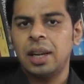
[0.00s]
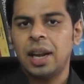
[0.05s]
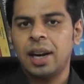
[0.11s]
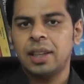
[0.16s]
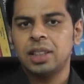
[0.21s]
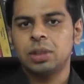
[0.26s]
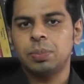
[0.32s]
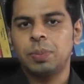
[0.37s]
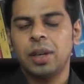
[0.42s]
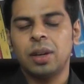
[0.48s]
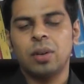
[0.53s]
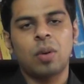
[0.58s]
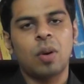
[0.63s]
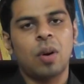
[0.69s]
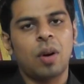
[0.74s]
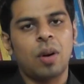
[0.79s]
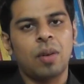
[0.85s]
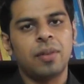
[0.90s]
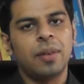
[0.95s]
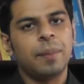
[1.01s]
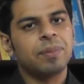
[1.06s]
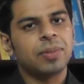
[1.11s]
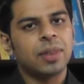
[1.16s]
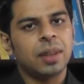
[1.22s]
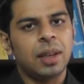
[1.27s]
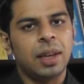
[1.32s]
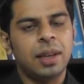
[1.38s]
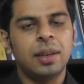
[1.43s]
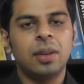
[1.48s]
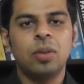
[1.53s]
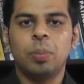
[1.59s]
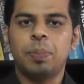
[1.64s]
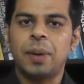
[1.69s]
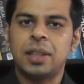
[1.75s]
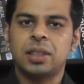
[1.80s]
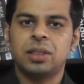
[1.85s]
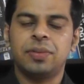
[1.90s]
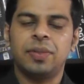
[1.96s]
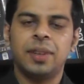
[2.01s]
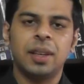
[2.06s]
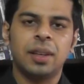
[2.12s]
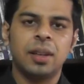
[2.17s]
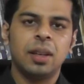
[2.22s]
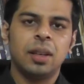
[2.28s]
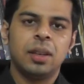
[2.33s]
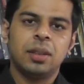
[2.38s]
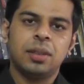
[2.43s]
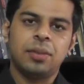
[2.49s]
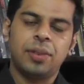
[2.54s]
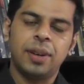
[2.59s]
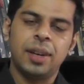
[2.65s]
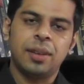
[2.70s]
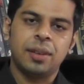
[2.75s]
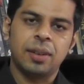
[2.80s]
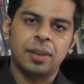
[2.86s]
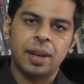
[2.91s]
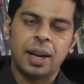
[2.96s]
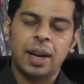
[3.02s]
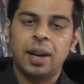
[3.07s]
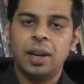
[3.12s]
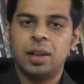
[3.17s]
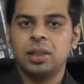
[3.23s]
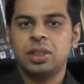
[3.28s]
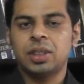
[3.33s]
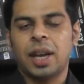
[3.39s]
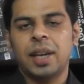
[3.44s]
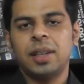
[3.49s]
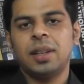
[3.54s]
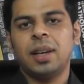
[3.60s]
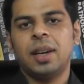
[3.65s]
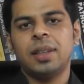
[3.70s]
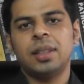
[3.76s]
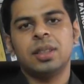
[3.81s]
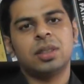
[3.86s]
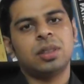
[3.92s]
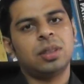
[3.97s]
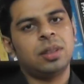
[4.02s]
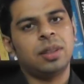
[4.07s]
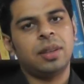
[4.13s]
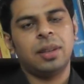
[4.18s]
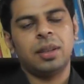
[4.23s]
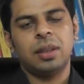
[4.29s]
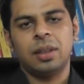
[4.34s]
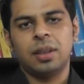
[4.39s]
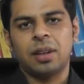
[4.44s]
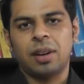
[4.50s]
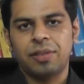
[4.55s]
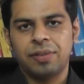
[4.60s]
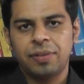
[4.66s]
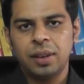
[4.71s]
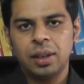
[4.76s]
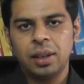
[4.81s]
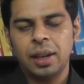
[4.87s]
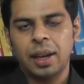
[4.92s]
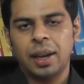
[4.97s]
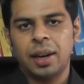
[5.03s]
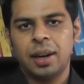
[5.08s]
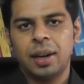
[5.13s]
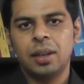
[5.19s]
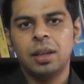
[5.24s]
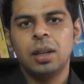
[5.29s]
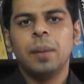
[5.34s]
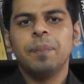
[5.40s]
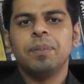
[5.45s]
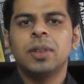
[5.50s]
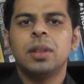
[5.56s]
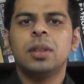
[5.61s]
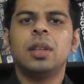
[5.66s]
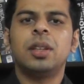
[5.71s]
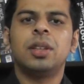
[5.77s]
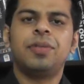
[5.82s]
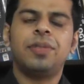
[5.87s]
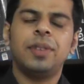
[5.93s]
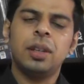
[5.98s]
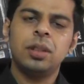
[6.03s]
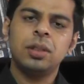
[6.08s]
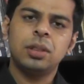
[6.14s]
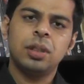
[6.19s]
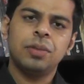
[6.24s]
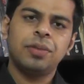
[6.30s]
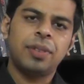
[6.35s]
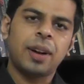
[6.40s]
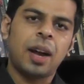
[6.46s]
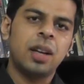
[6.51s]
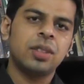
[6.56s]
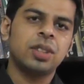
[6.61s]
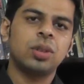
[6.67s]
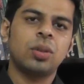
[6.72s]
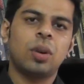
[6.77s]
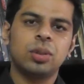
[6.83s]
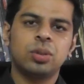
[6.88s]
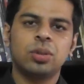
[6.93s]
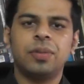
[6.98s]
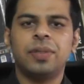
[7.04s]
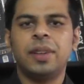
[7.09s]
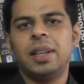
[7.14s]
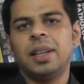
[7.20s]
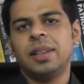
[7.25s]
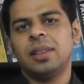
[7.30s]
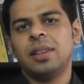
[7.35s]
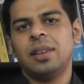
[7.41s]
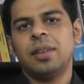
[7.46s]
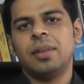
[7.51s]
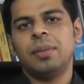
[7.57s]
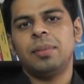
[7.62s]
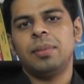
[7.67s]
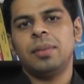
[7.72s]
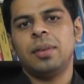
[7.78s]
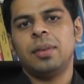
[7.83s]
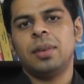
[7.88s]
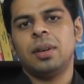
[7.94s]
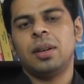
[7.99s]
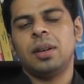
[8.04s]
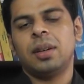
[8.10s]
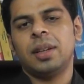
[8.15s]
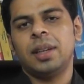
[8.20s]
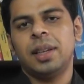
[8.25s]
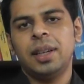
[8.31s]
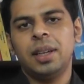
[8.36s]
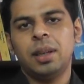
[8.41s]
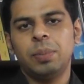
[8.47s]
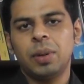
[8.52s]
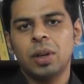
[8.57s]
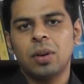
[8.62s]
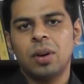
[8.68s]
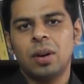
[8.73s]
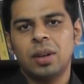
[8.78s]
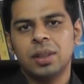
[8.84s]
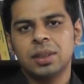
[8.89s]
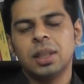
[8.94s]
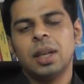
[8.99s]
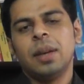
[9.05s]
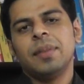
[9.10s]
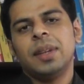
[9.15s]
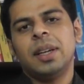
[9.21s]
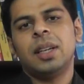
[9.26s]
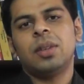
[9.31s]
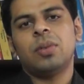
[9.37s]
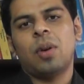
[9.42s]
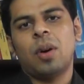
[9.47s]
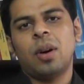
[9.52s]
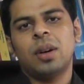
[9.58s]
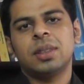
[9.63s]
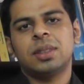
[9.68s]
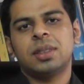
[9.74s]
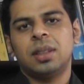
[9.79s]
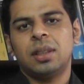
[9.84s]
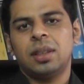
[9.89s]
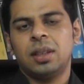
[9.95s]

landscape of Indo-Pacific theater, and China is ruffled, and if France is also feeling the heat because it was